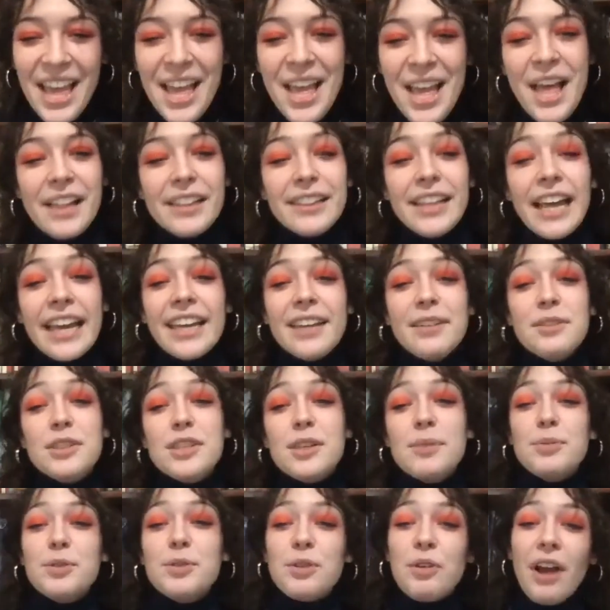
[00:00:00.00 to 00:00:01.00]
Like and
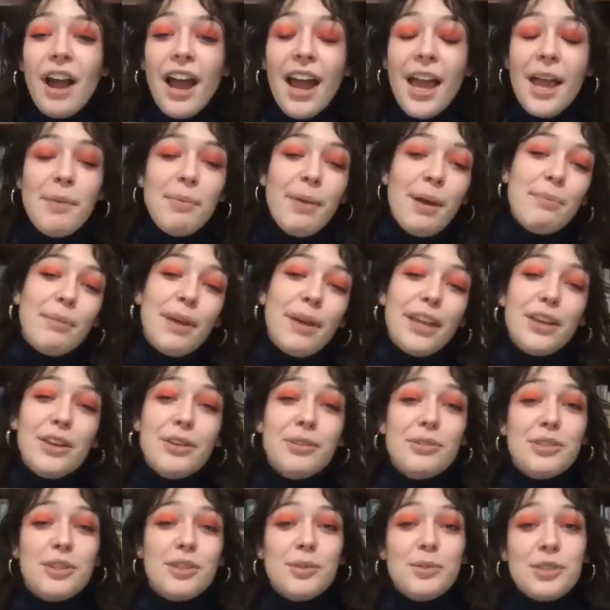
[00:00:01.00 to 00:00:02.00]
subscribe at my
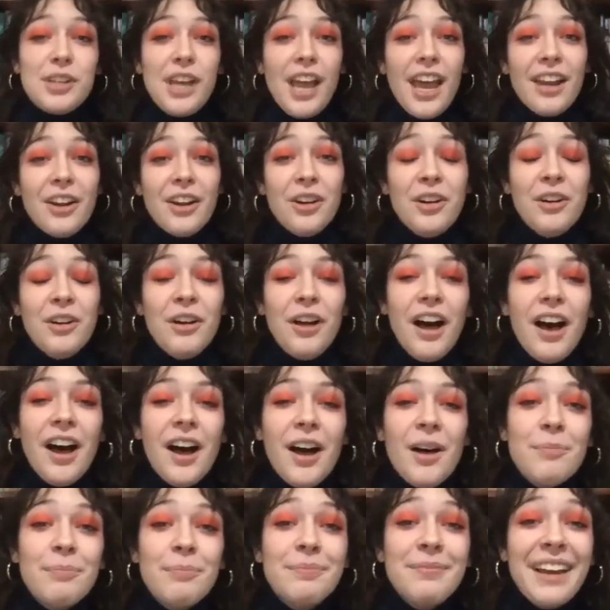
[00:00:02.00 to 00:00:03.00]
YouTube channel.
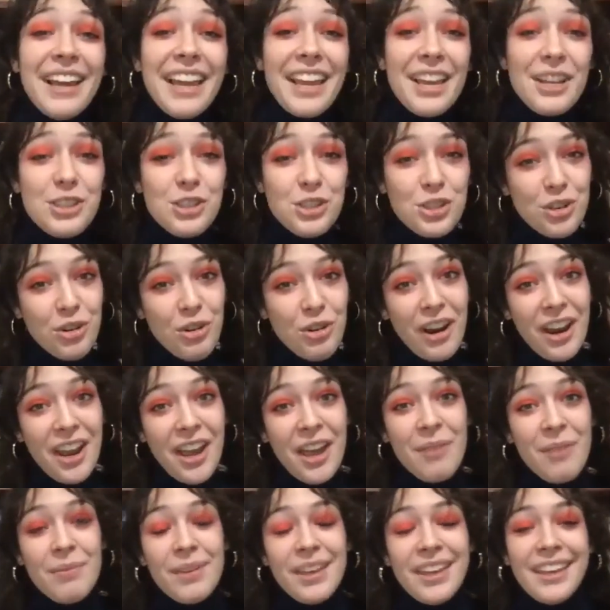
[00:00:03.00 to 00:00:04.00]
My
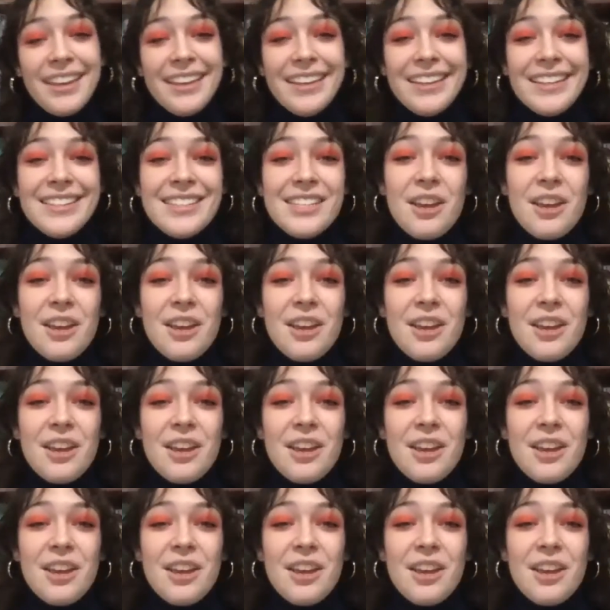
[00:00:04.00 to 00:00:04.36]
Instagram is